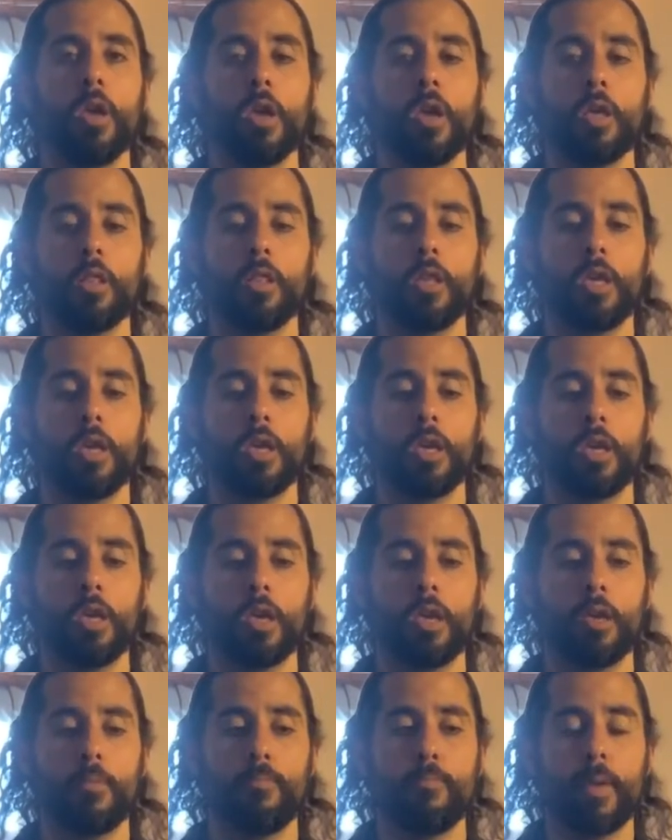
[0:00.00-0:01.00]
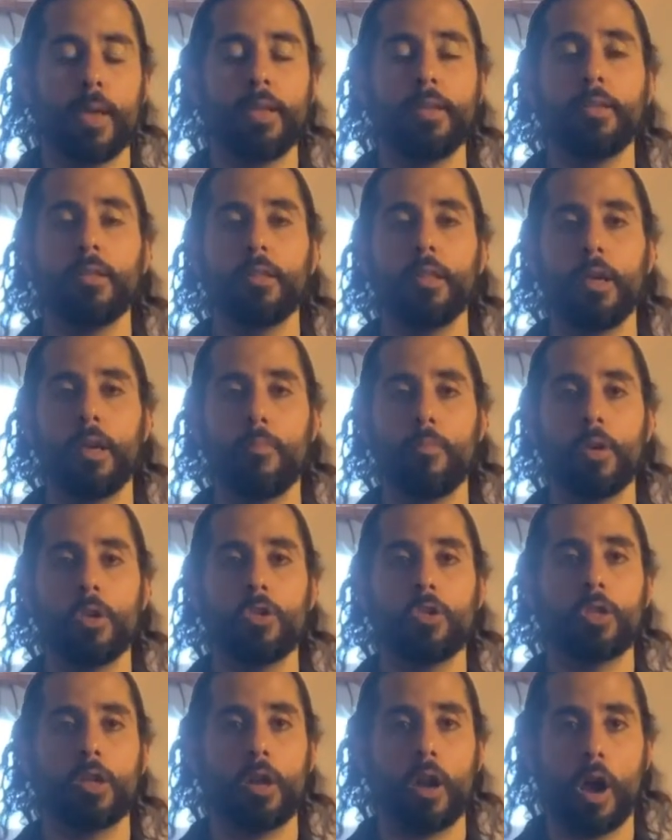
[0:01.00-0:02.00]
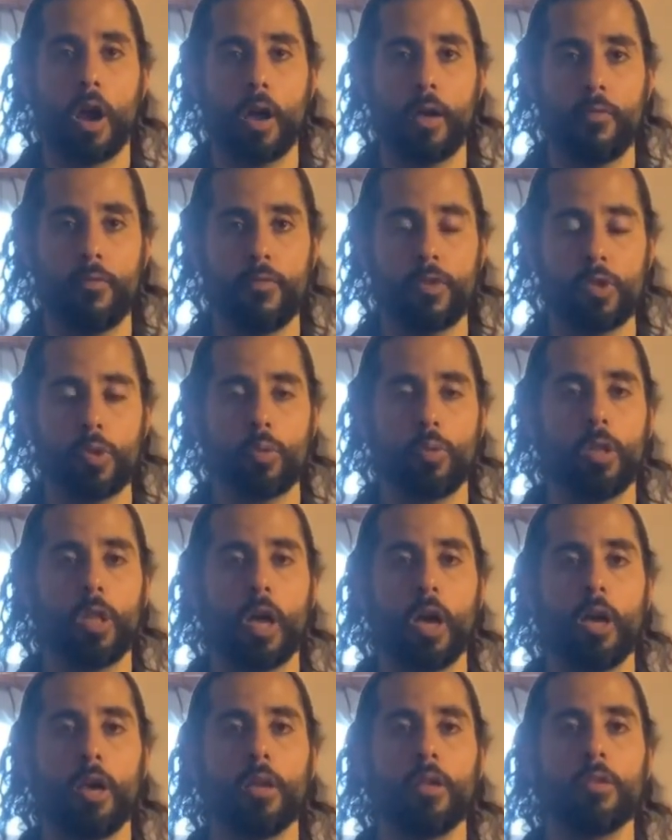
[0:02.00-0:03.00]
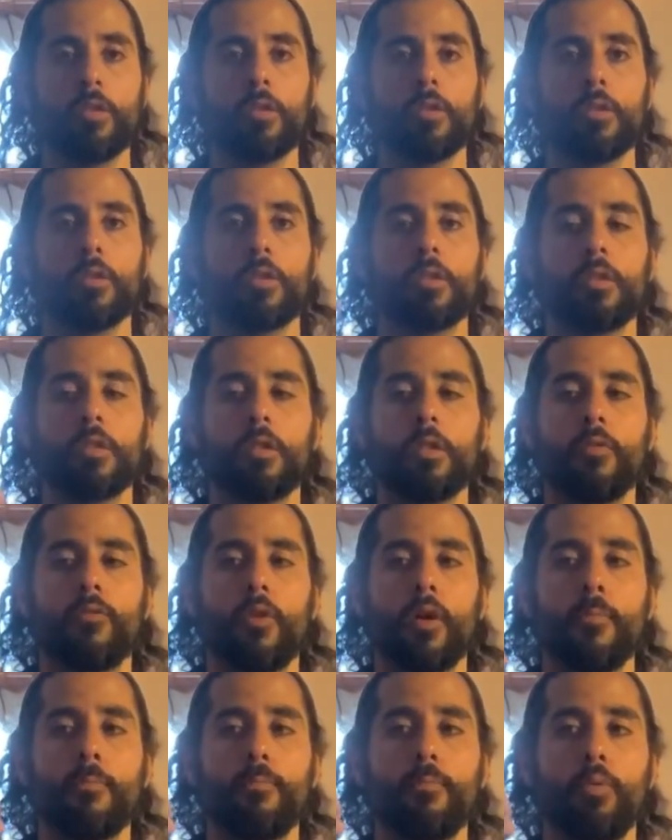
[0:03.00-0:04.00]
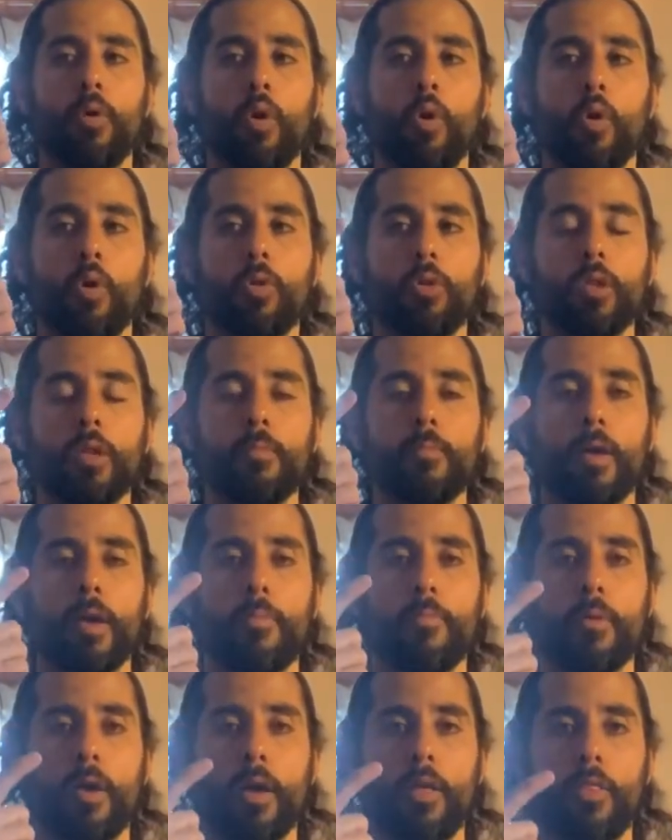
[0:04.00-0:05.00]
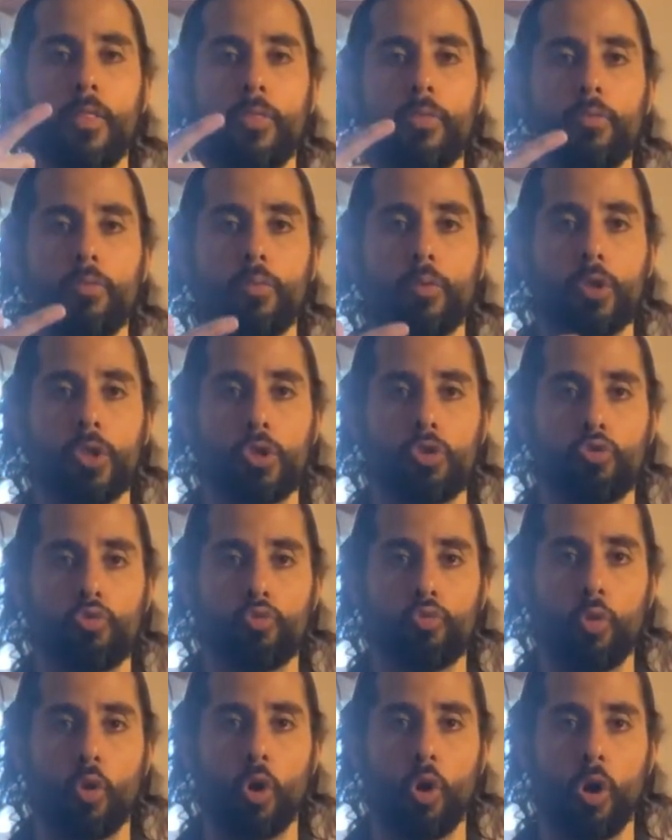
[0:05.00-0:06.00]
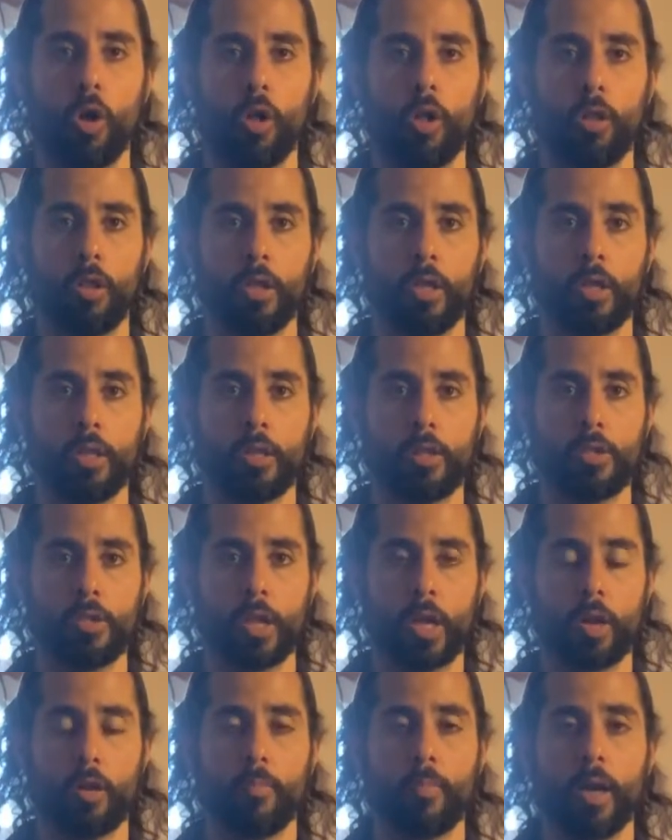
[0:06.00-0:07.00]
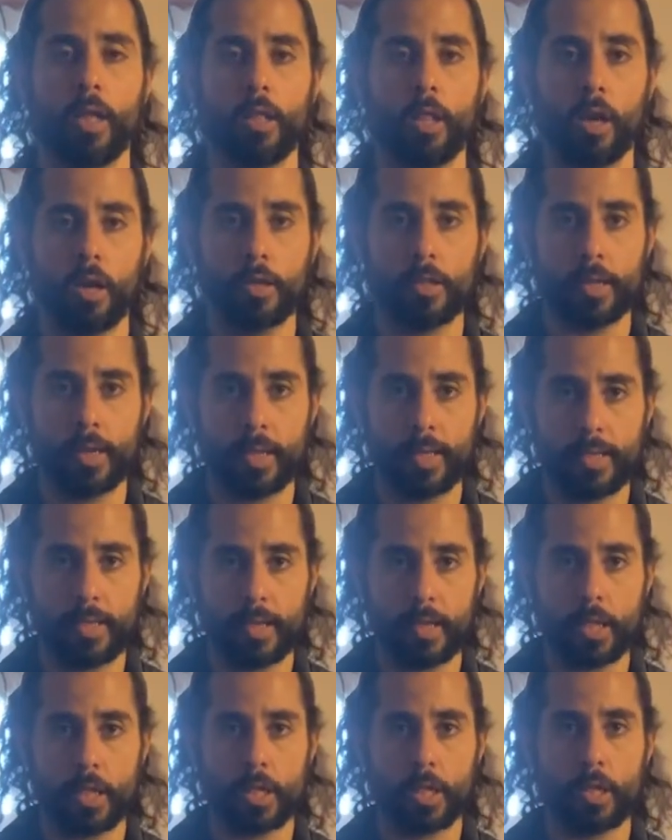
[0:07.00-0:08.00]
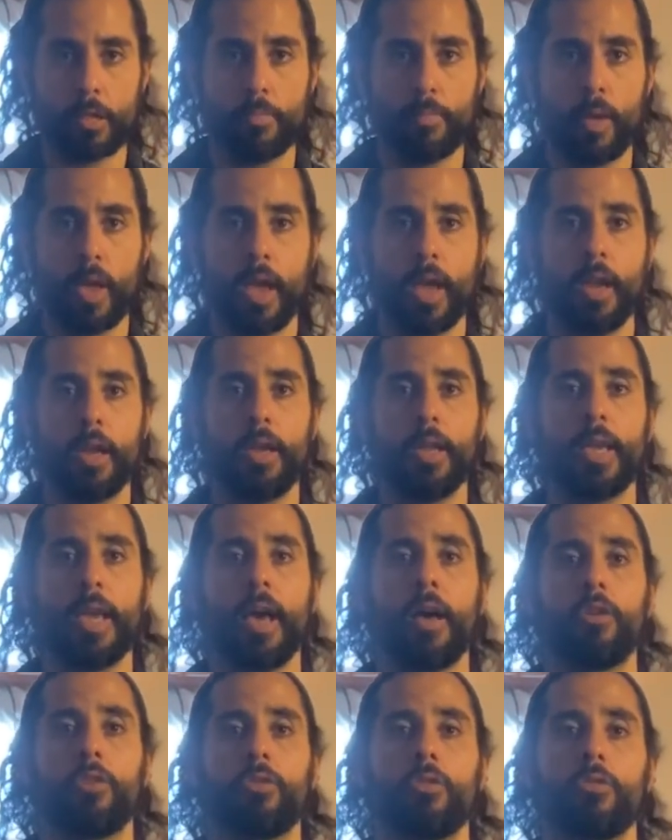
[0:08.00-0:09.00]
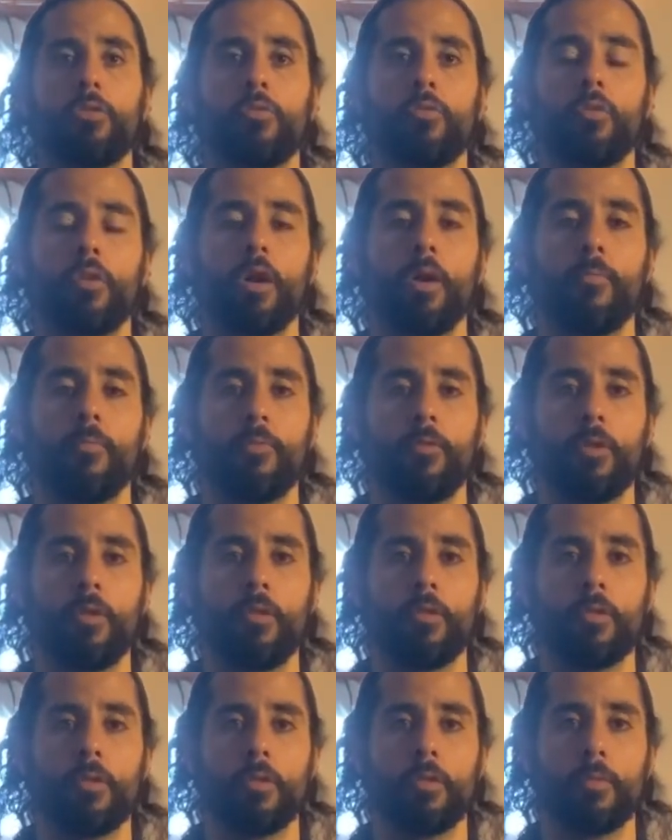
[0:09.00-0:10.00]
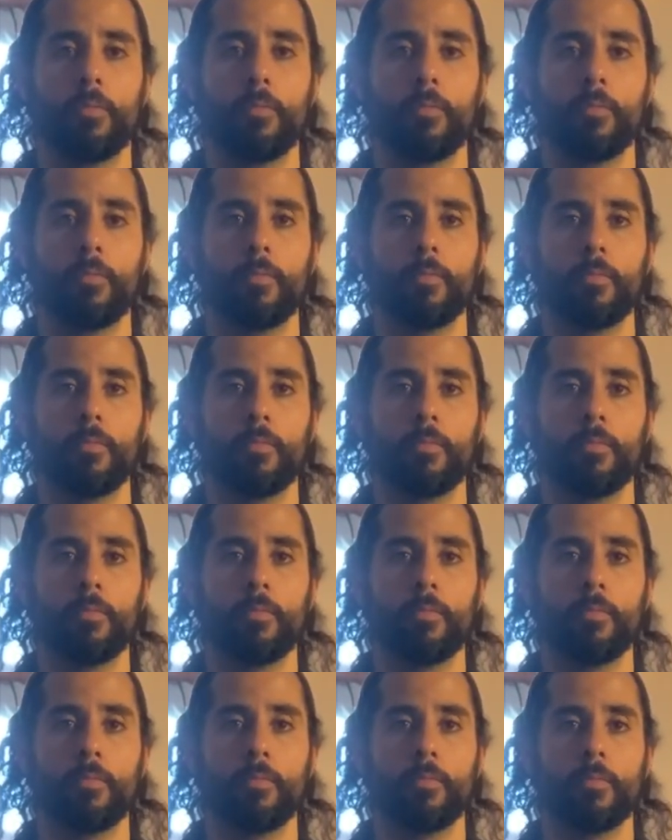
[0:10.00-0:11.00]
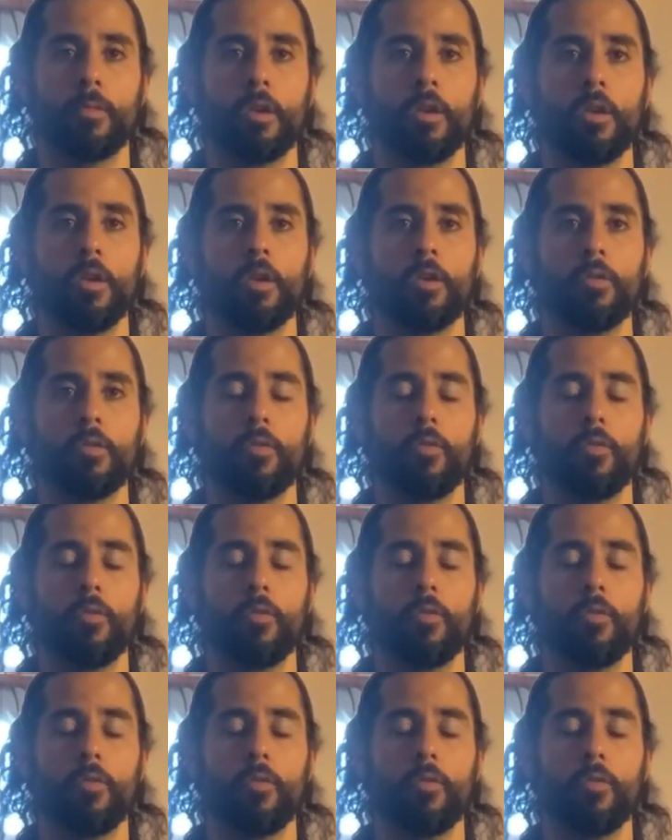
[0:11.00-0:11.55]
the mental image that I visualize is as if I'm pulling my breath through a straw into the center of my lungs and it's expanding out to the circumference. So